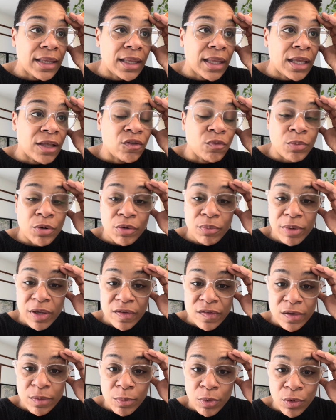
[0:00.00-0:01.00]
is
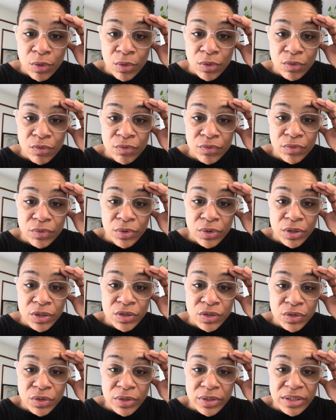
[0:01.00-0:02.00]
permissible for a
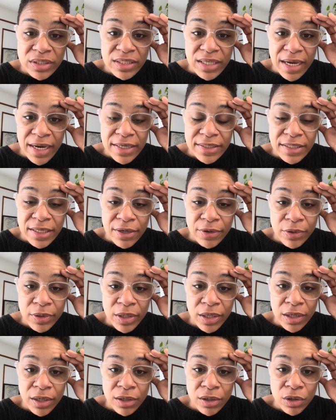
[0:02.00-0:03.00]
certain
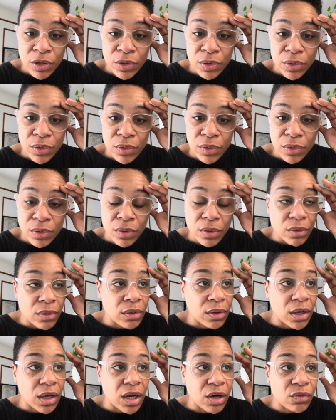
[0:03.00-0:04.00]
dietary
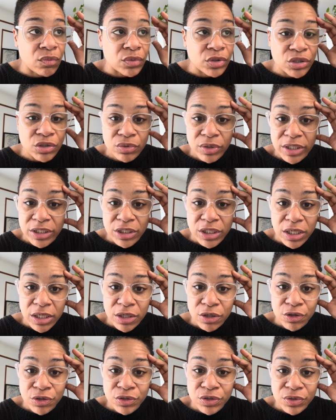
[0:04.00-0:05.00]

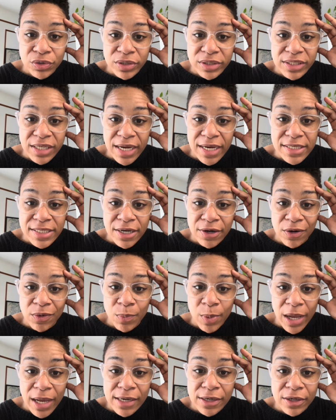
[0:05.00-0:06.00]
restriction or certain dietary
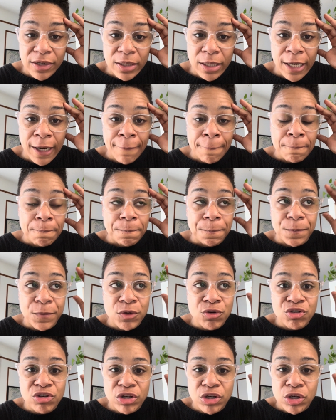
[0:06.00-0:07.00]
pattern, you
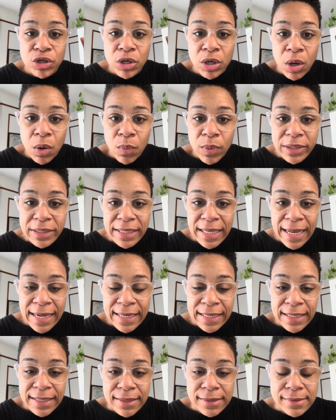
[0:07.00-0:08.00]
should know what that
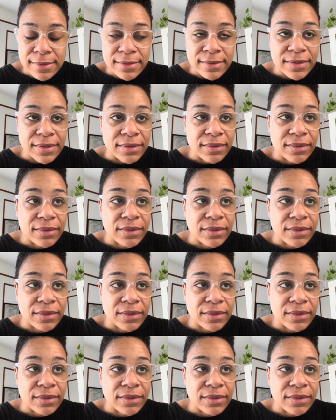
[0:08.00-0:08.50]
is.